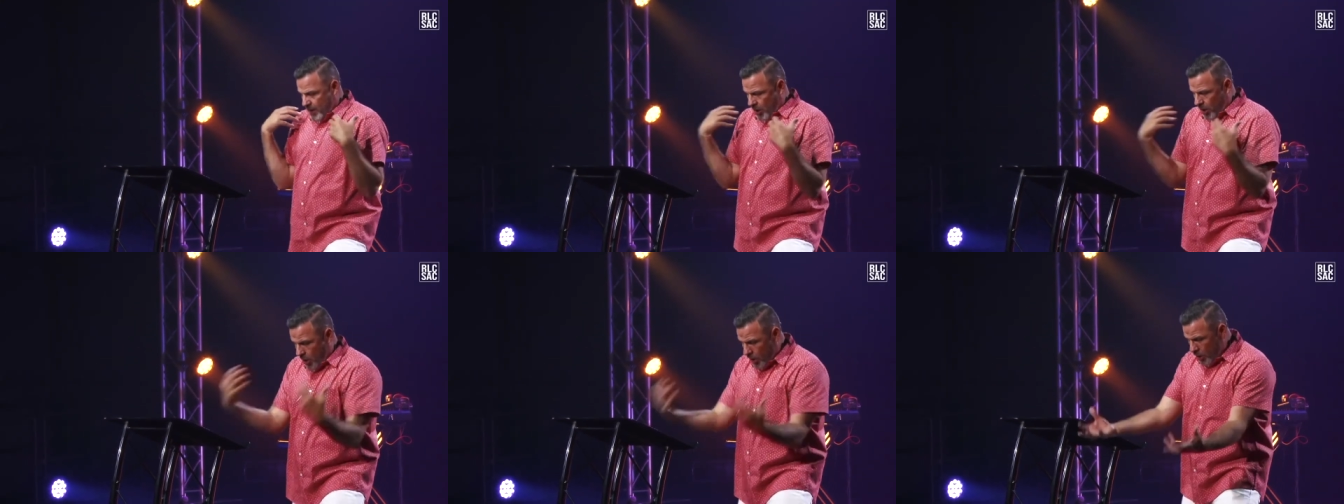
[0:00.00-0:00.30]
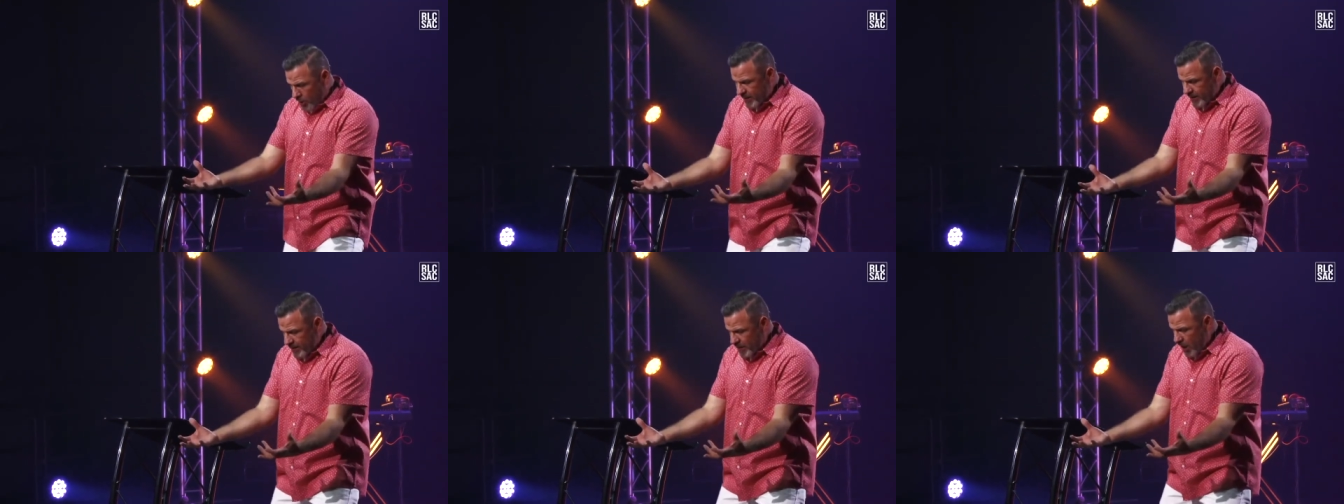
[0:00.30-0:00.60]

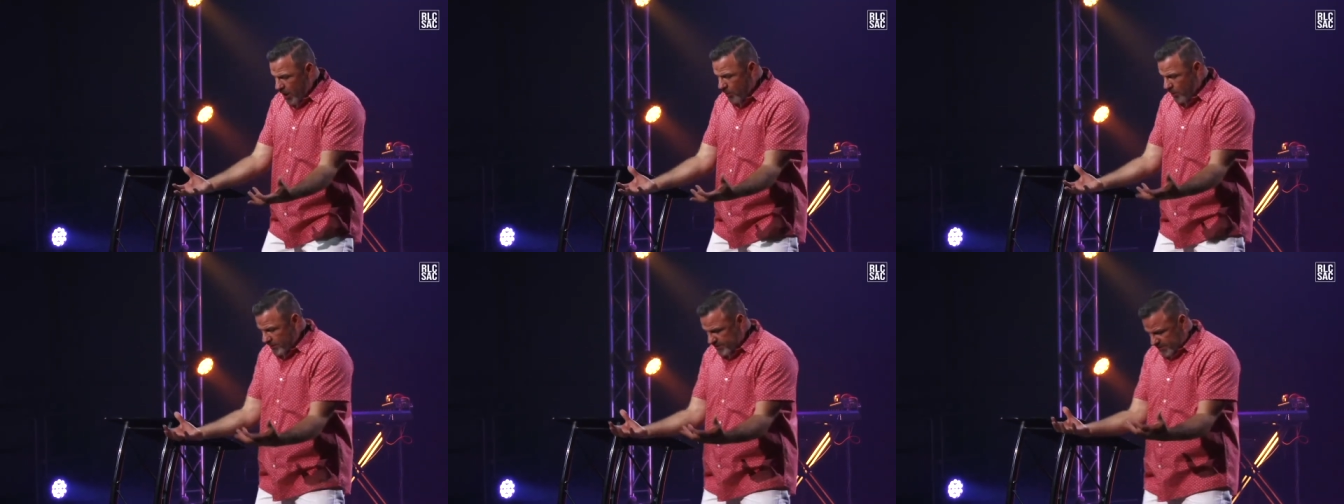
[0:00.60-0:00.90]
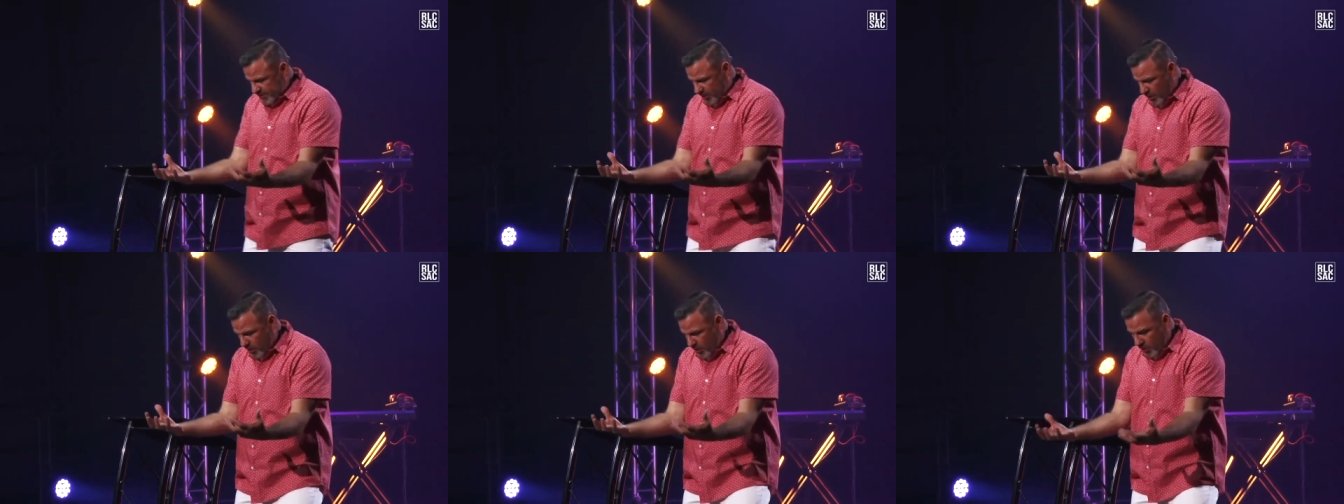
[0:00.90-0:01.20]
Her and
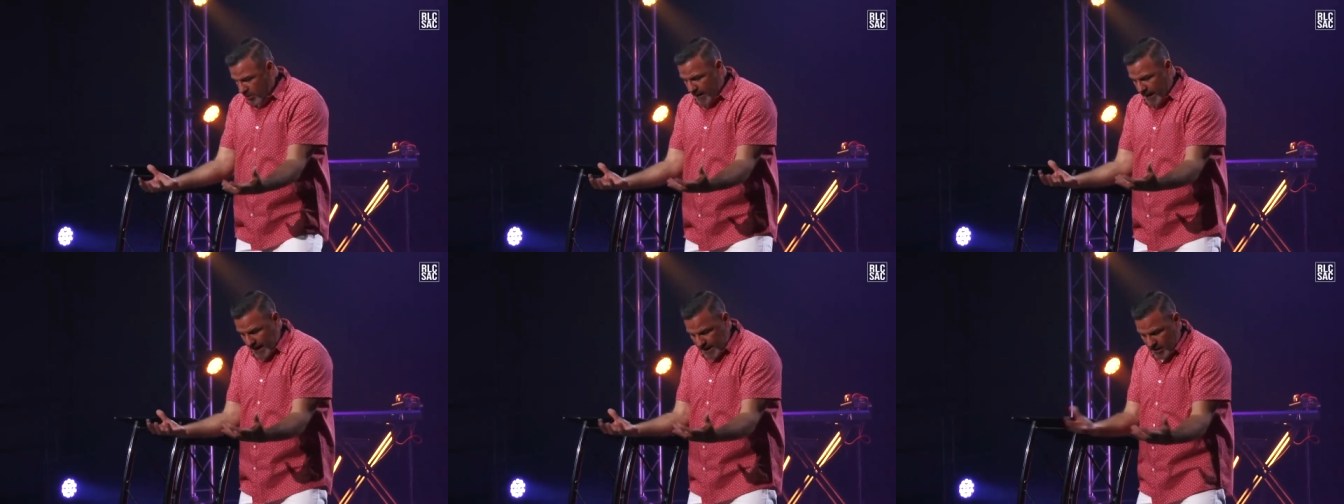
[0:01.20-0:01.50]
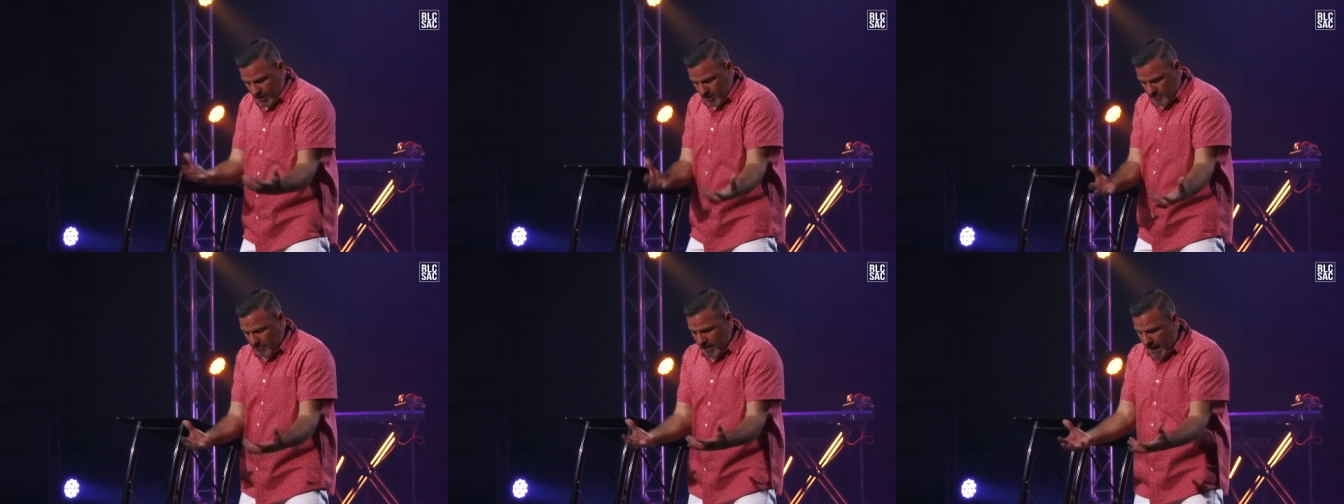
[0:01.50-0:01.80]
Lois, her
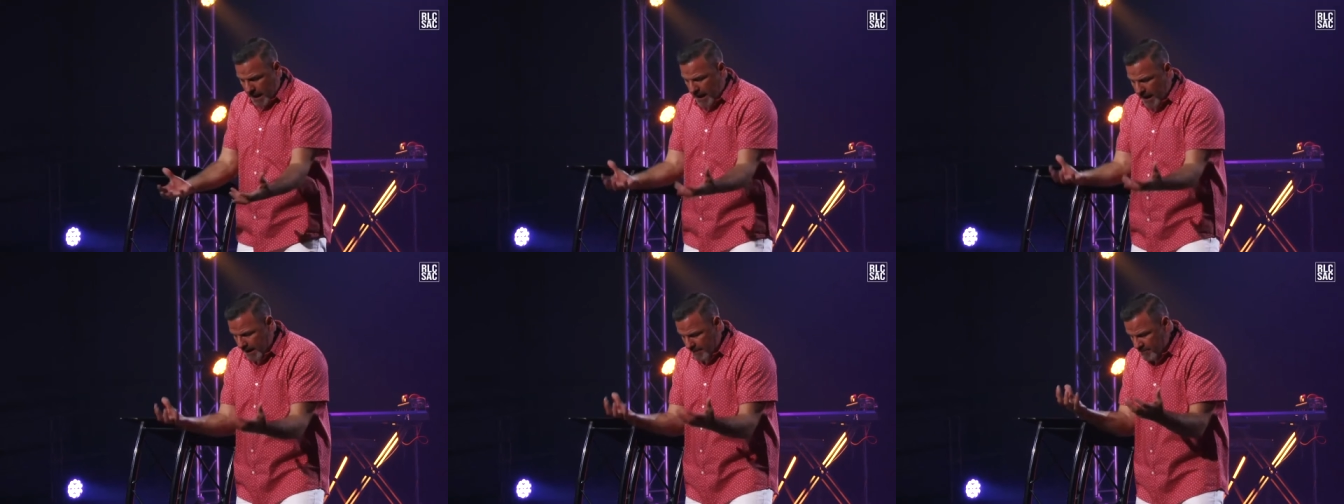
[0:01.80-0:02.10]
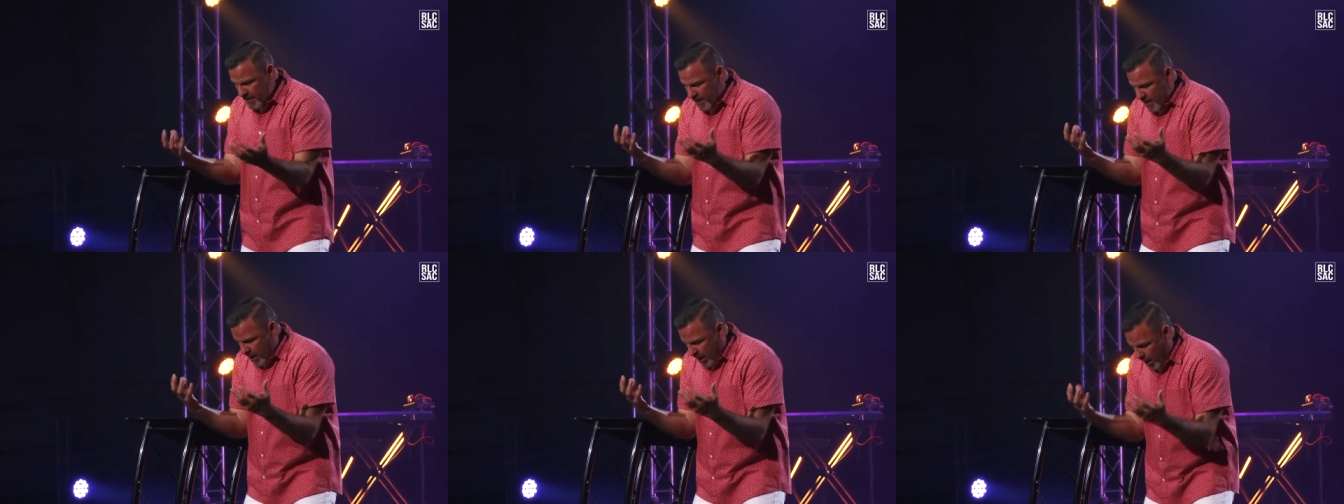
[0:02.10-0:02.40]
and her
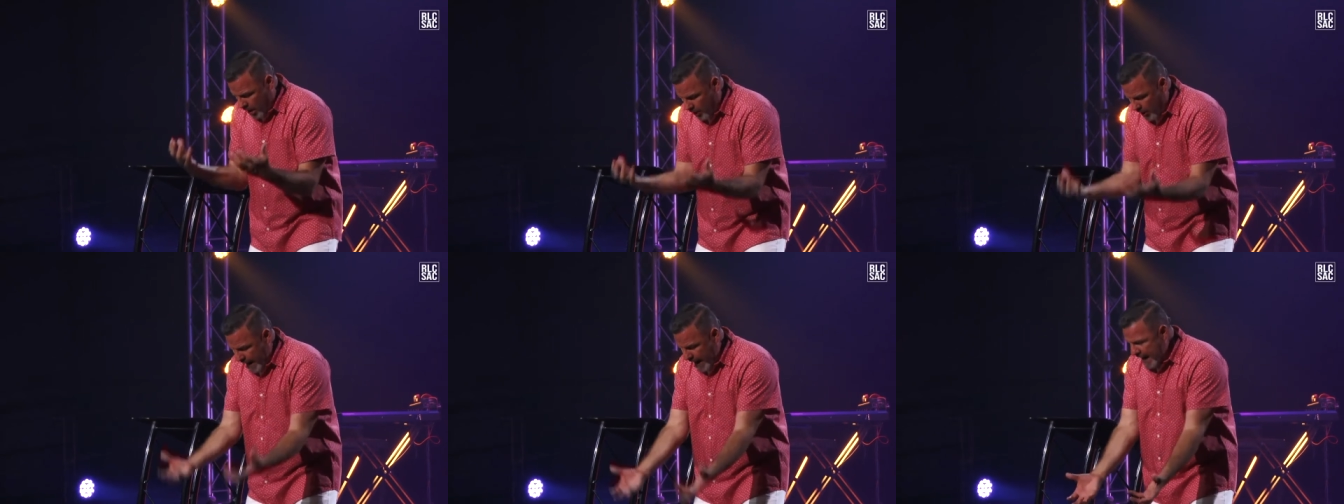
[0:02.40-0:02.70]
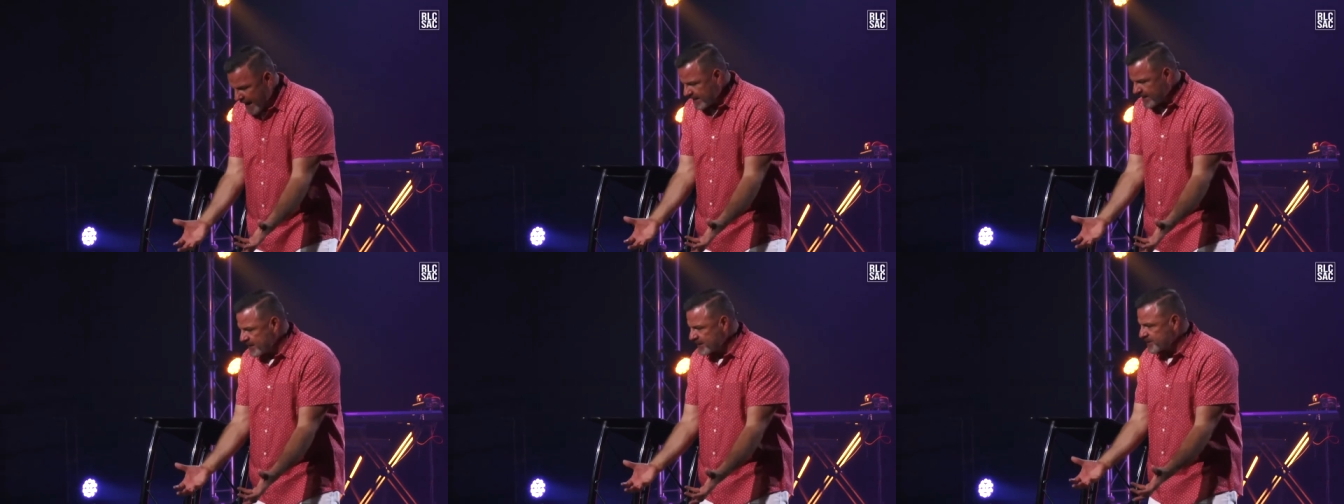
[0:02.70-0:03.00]
mom are
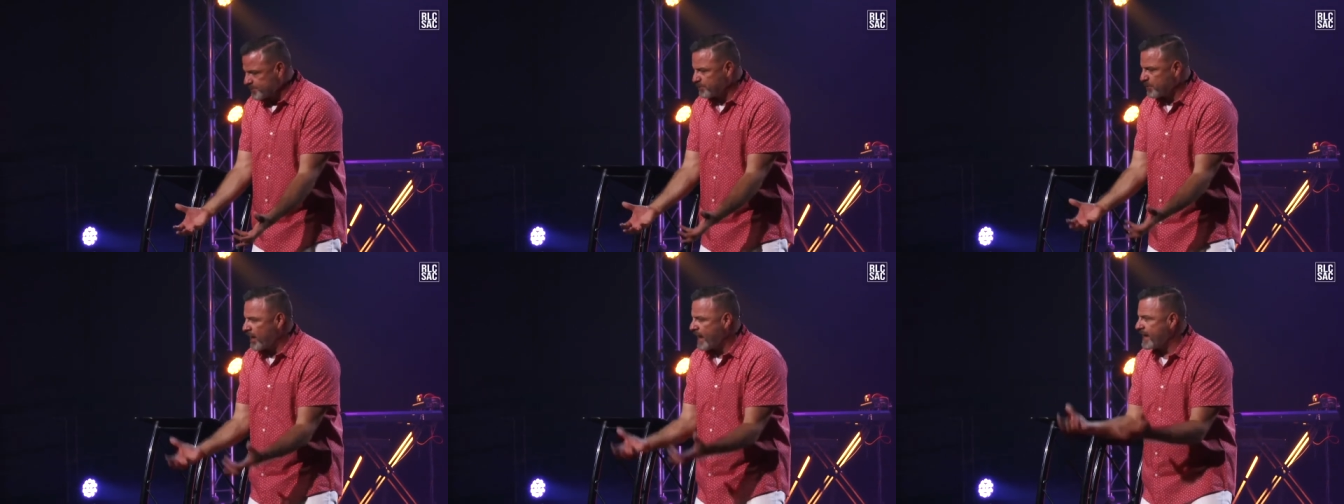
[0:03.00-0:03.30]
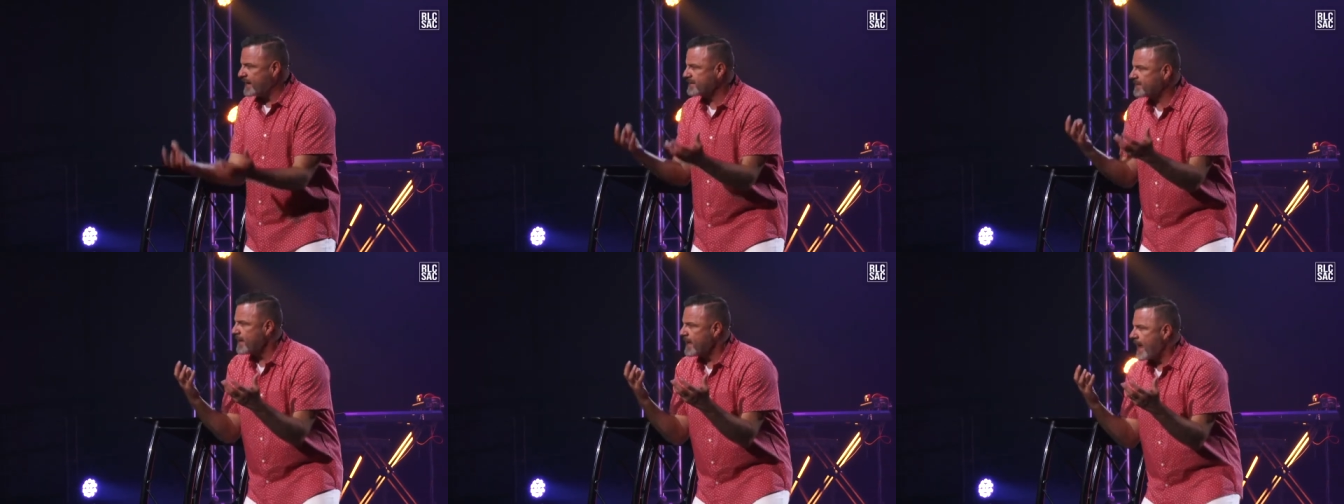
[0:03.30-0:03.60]
at this
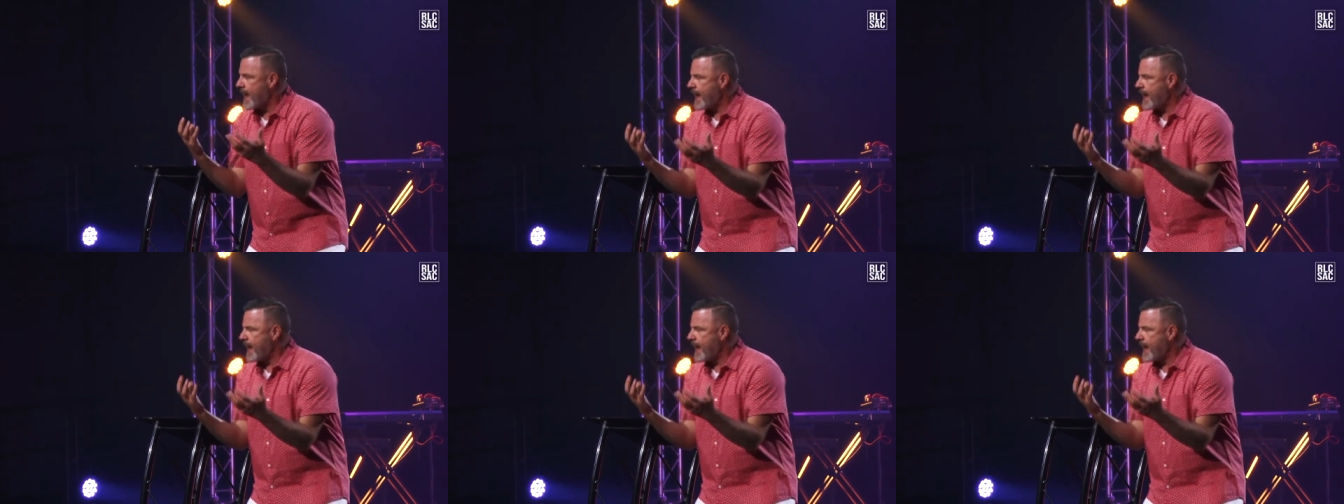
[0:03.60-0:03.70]
place,